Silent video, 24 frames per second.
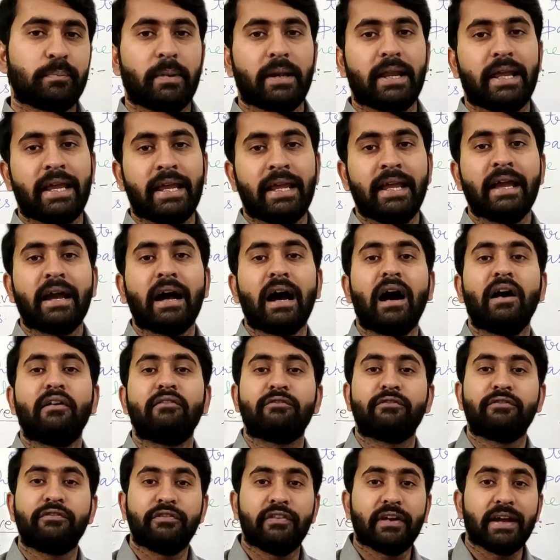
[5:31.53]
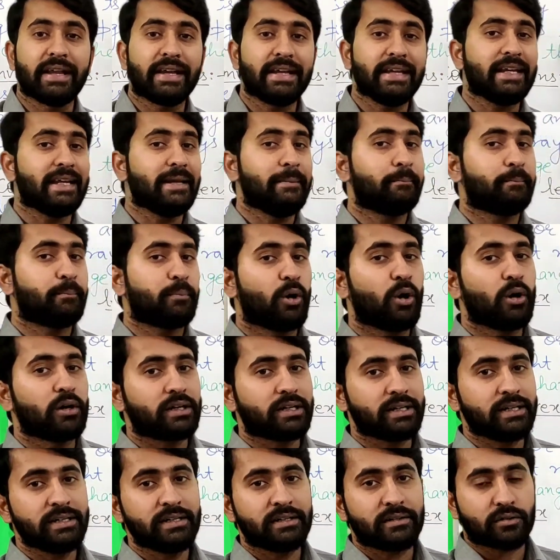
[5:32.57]
play a very
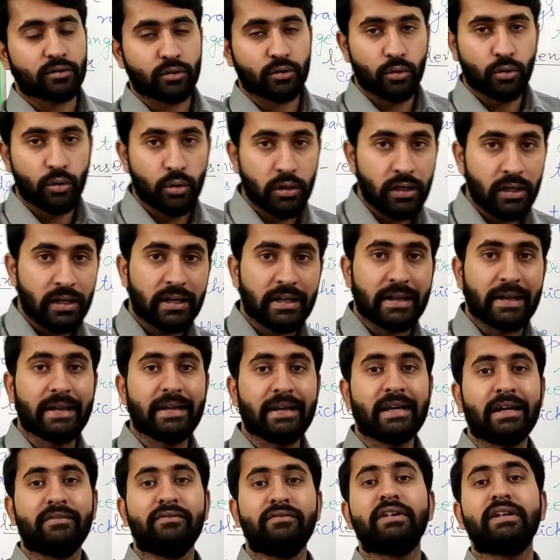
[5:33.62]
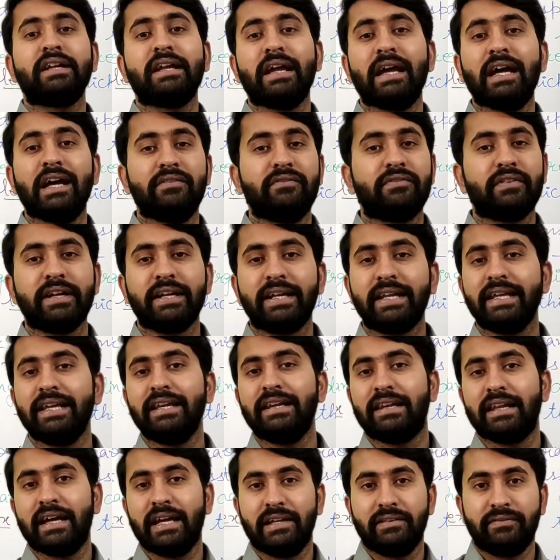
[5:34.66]
important role in our everyday
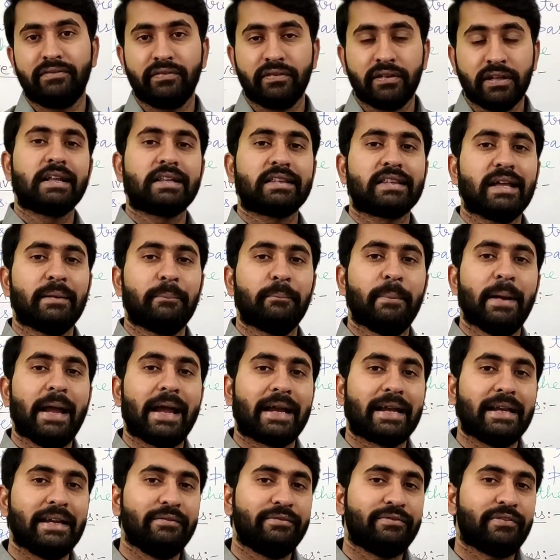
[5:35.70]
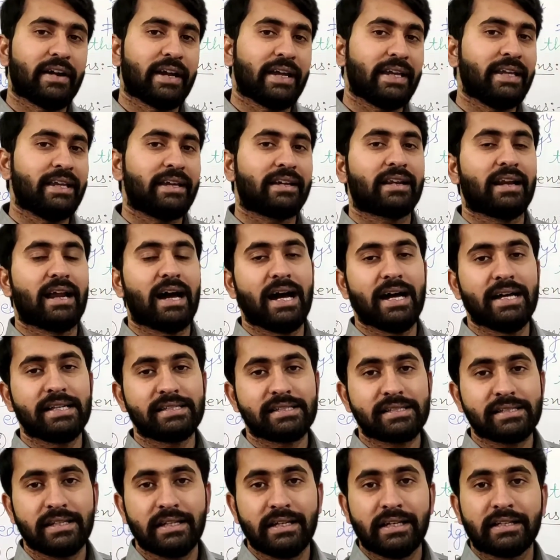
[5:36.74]
life. The magnifying
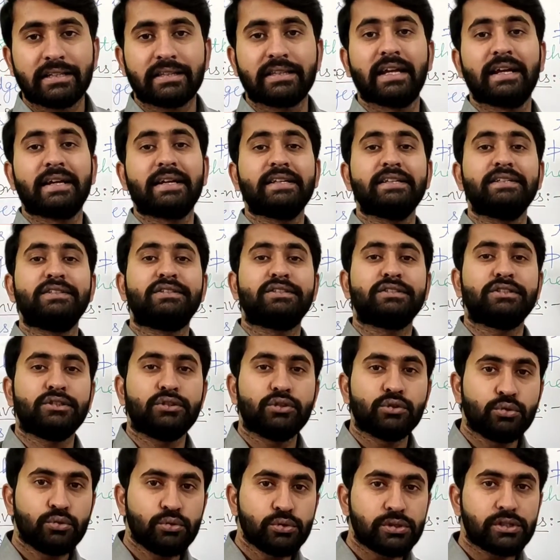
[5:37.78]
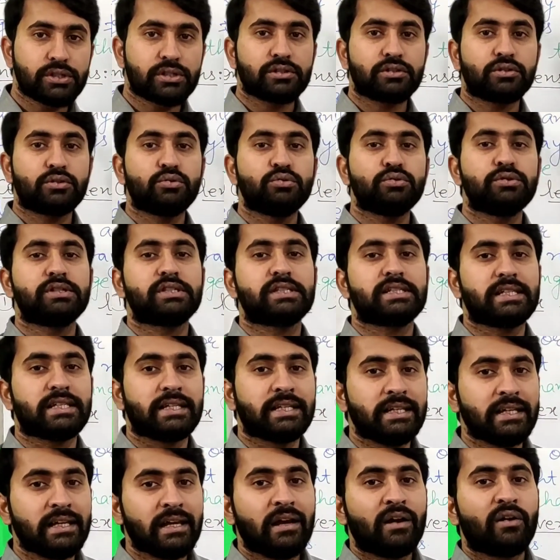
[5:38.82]
glass that is used to
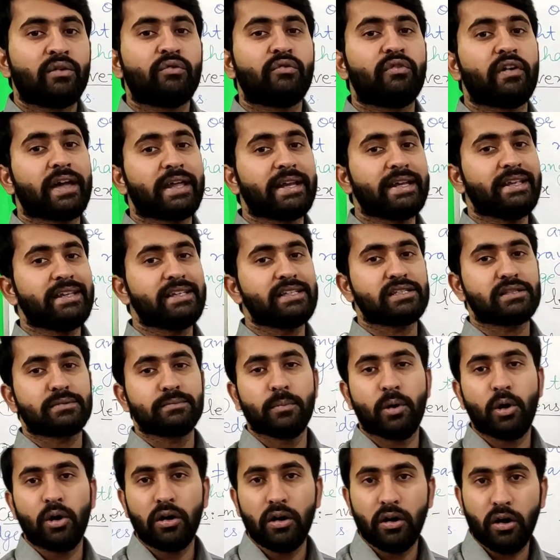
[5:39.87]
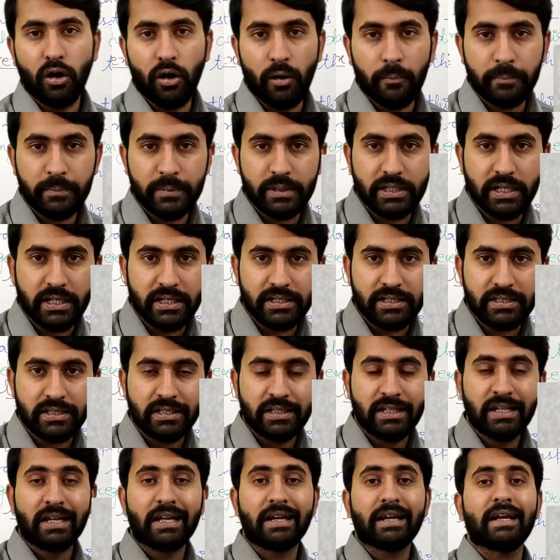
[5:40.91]
see very small objects.
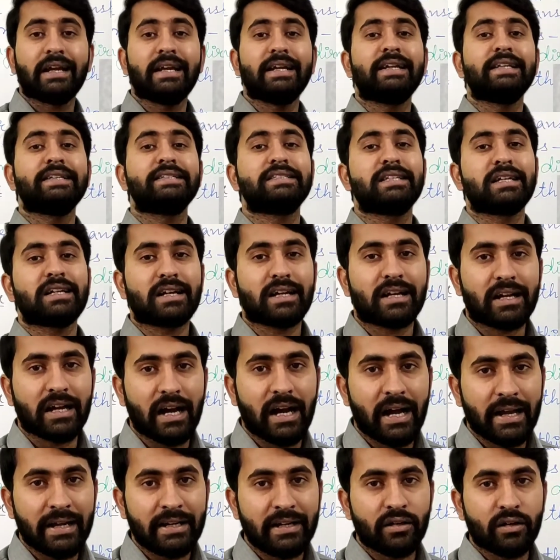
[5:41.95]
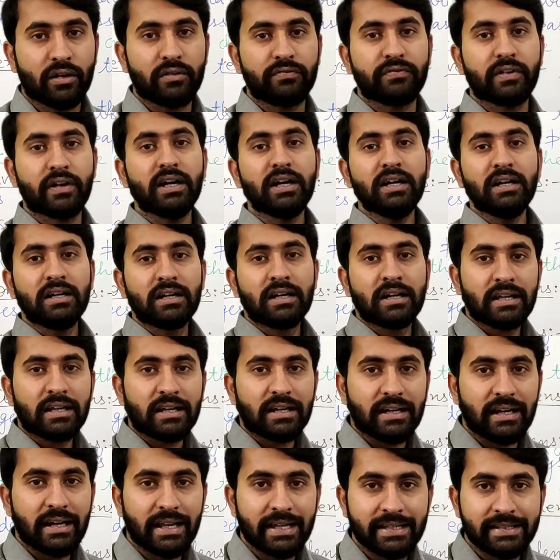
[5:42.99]
It is a kind of a
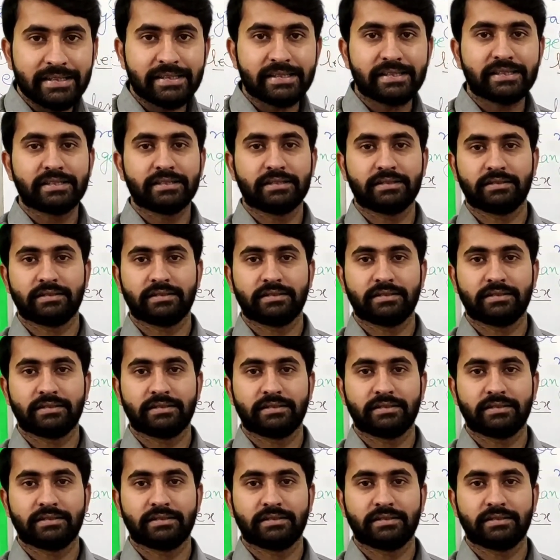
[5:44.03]
lens.